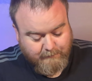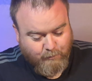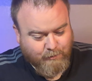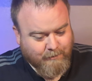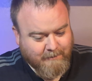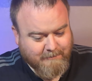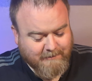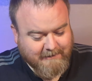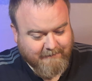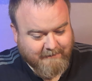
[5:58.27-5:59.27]
What do I got
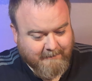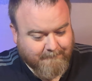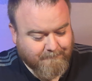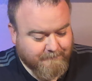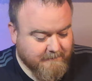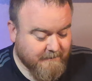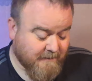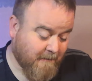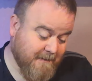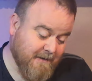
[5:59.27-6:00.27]
to give it?
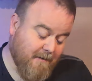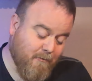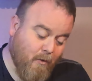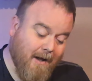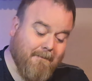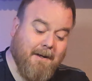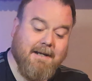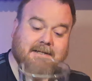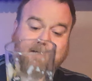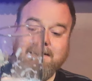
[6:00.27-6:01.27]
I mean, I'm quite
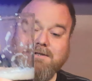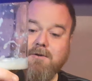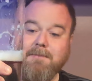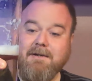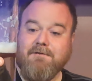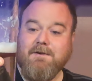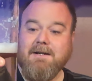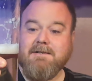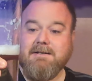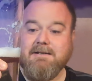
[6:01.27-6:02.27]
amazed that it's not been
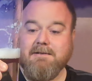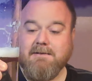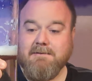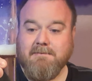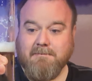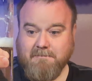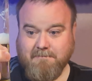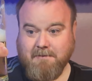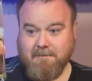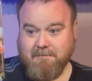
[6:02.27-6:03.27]
affected,
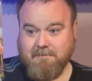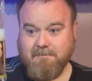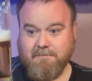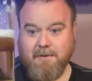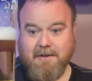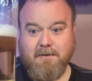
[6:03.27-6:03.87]
by the